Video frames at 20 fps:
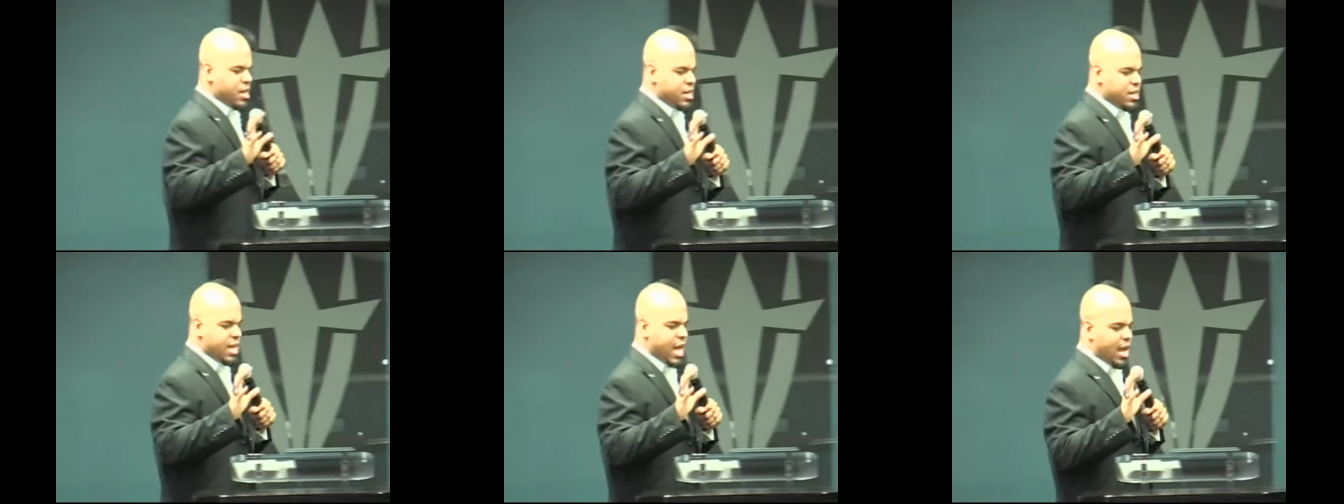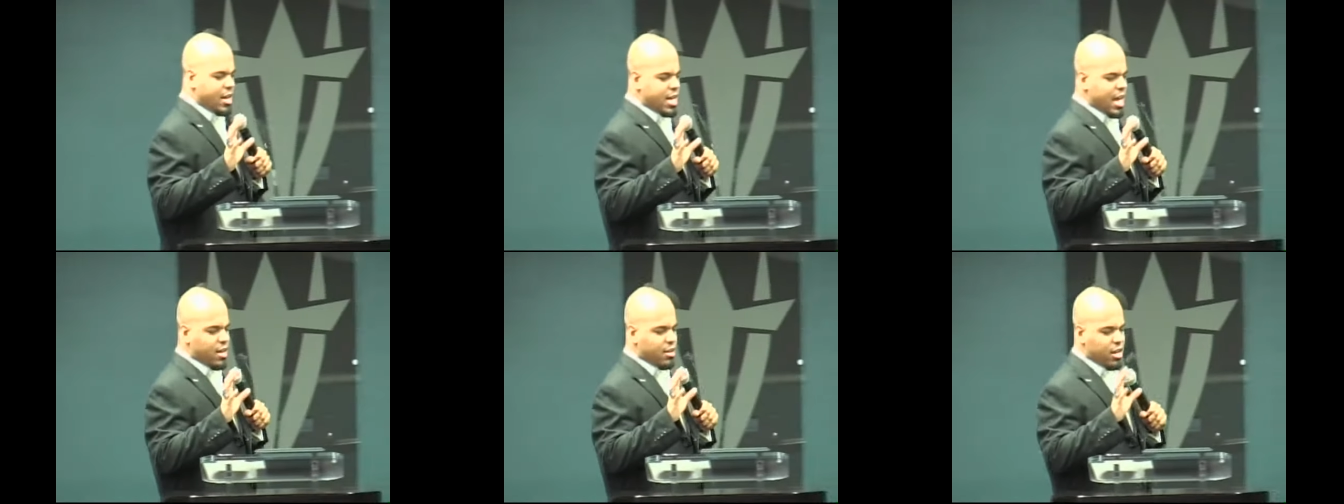
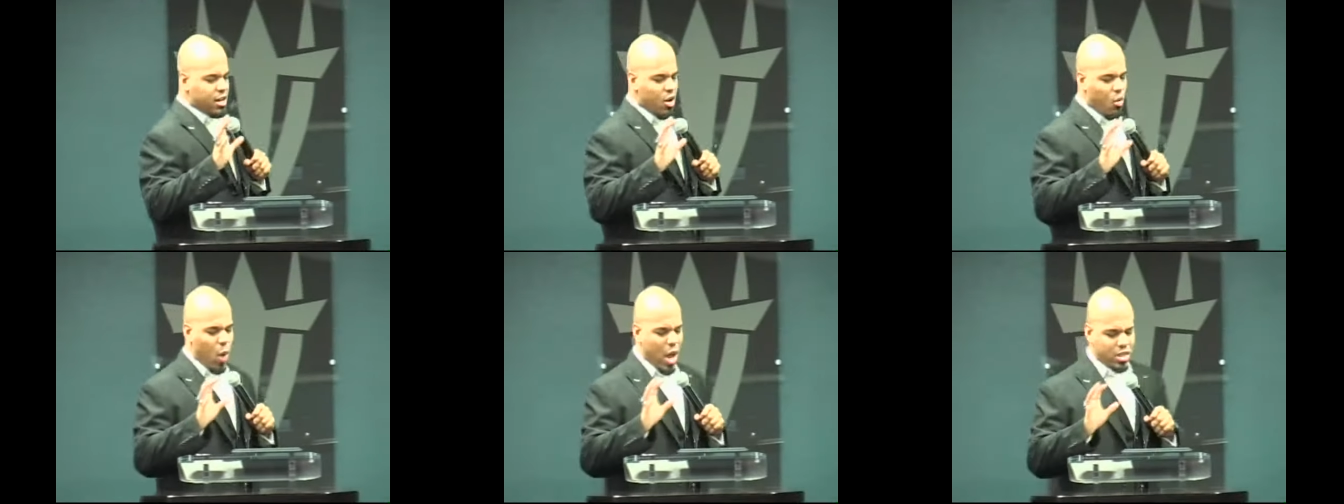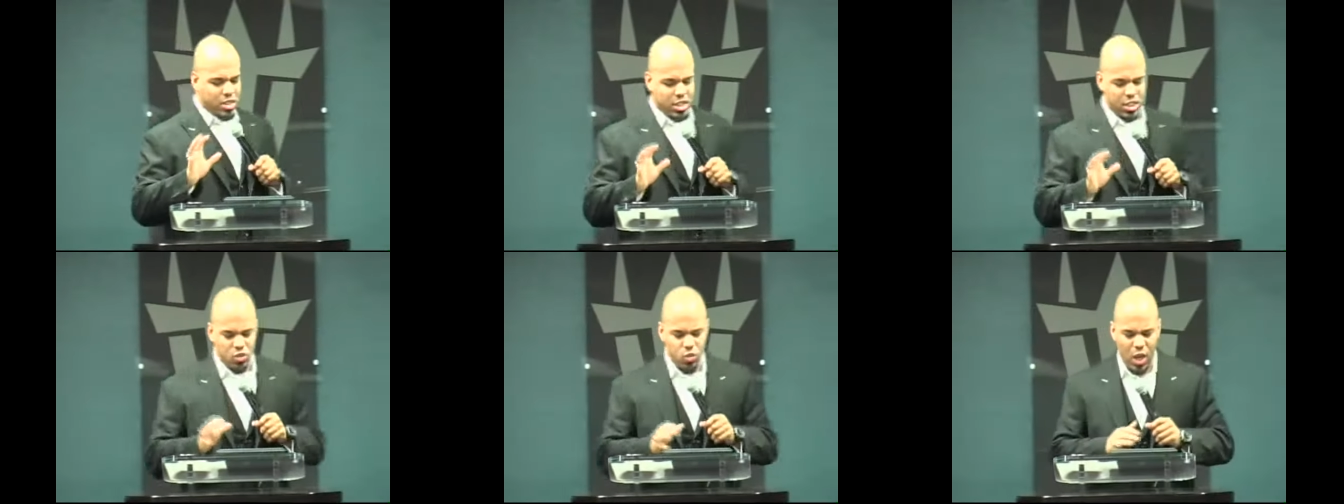Now, now, now, now,
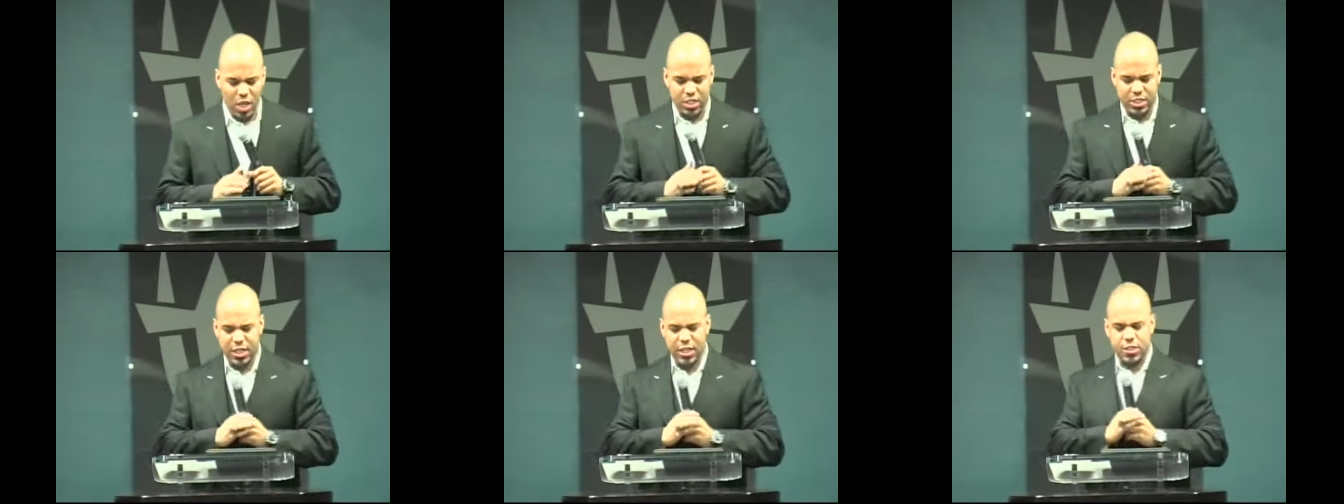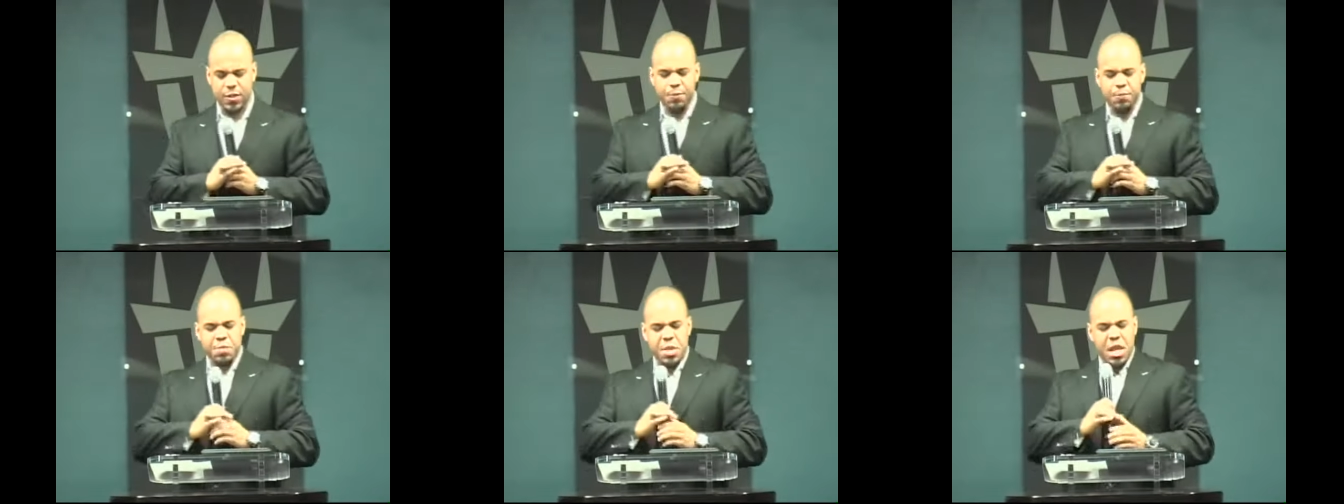watch this, watch
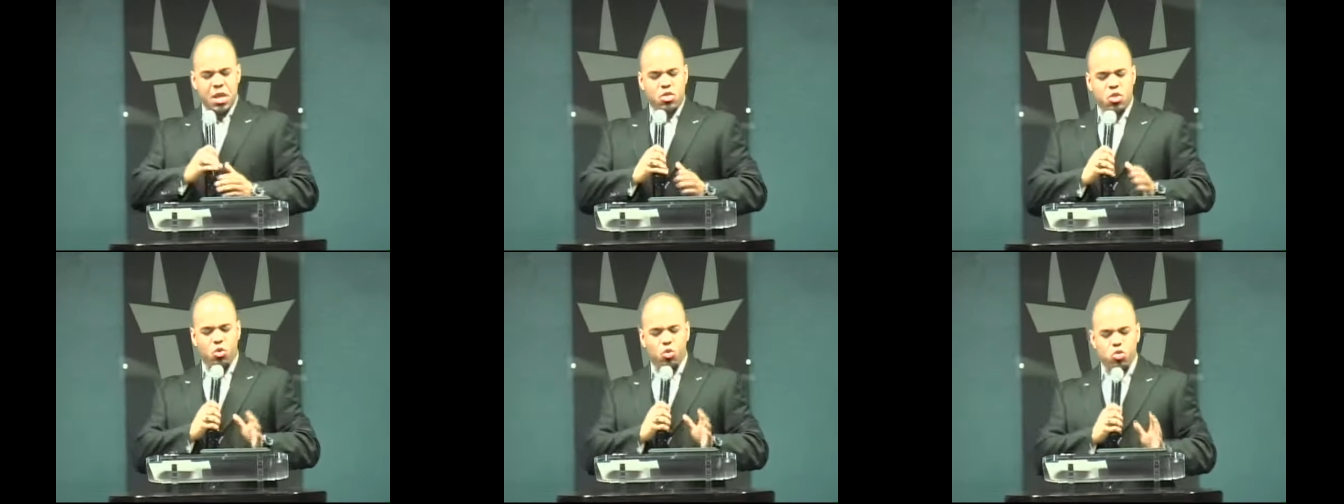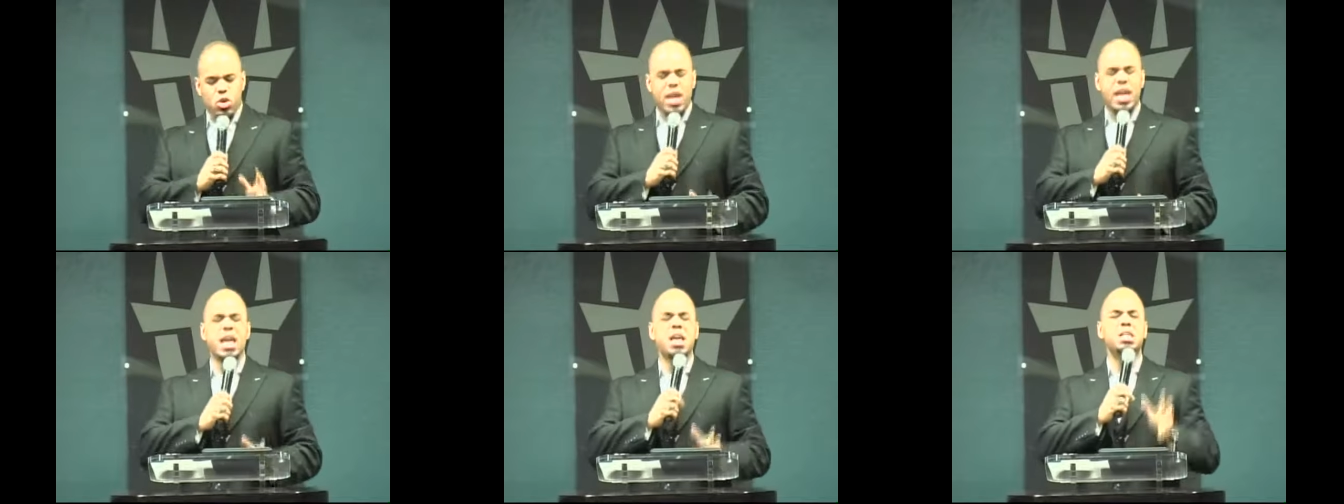this. The
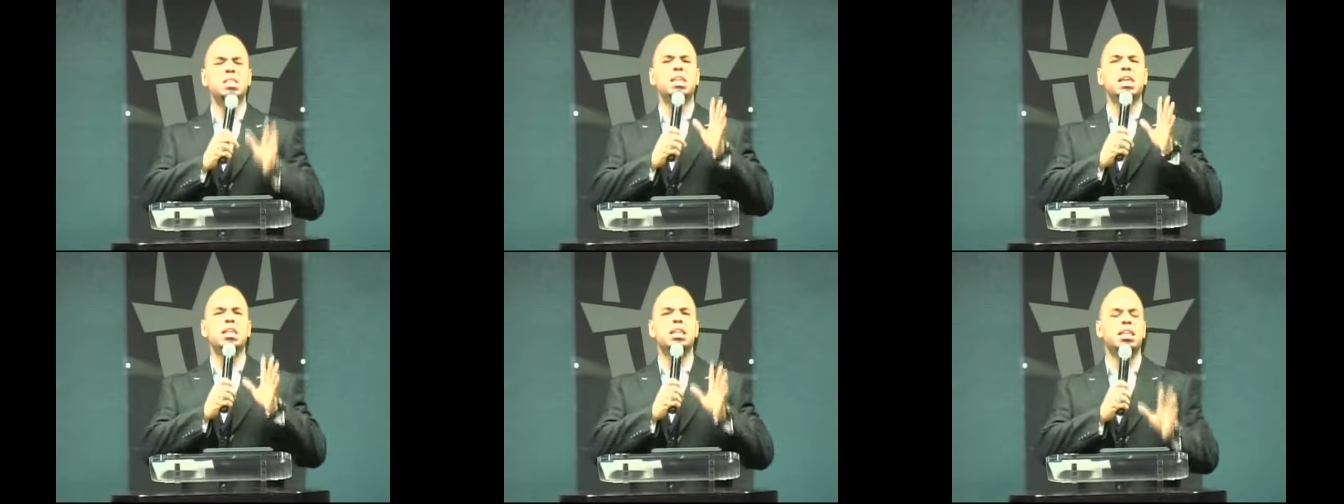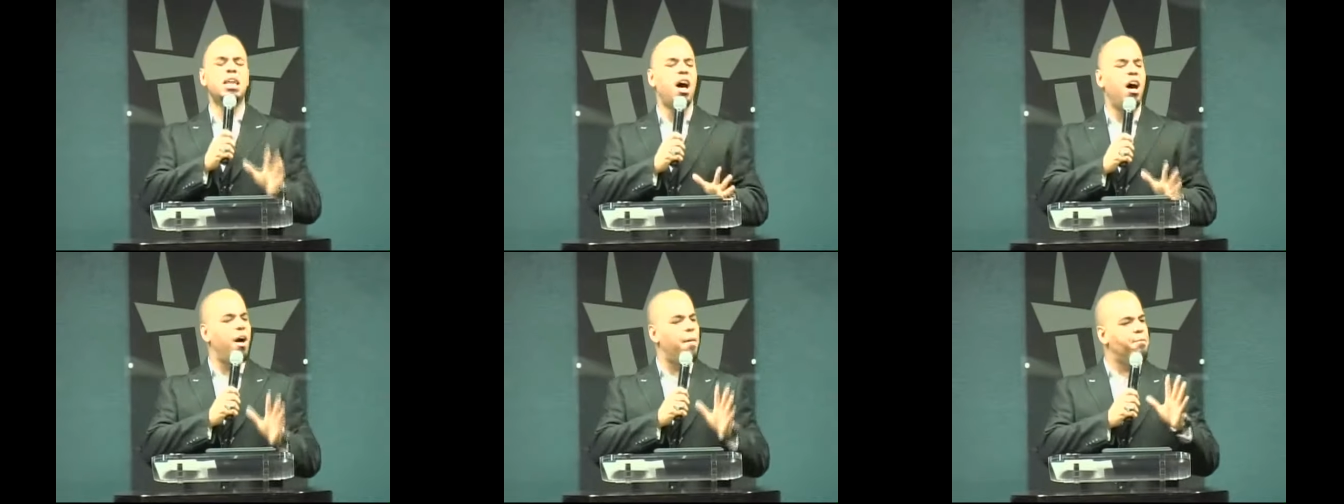reason
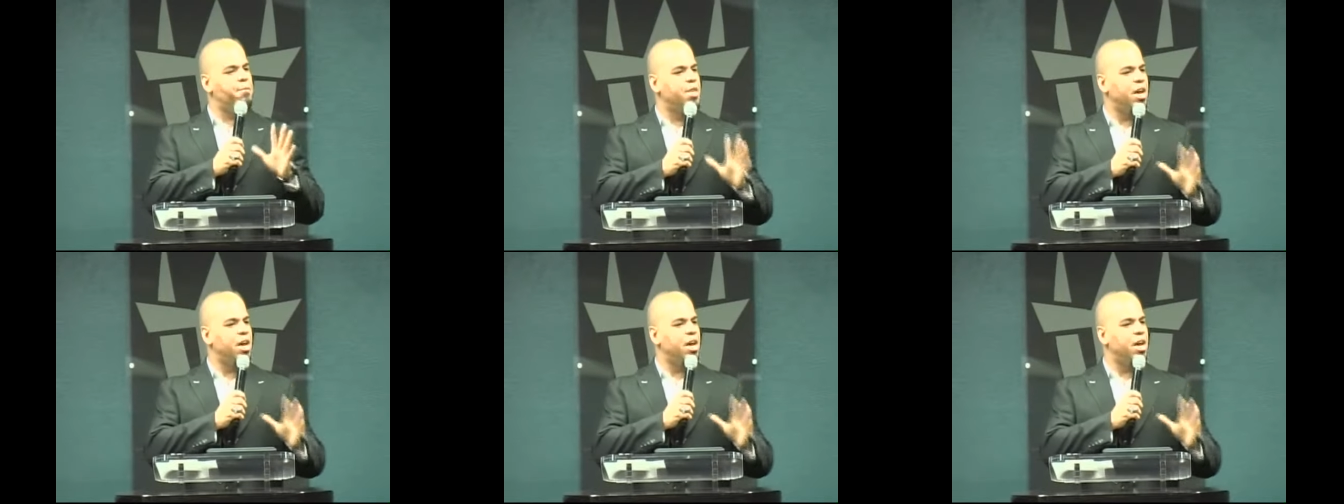God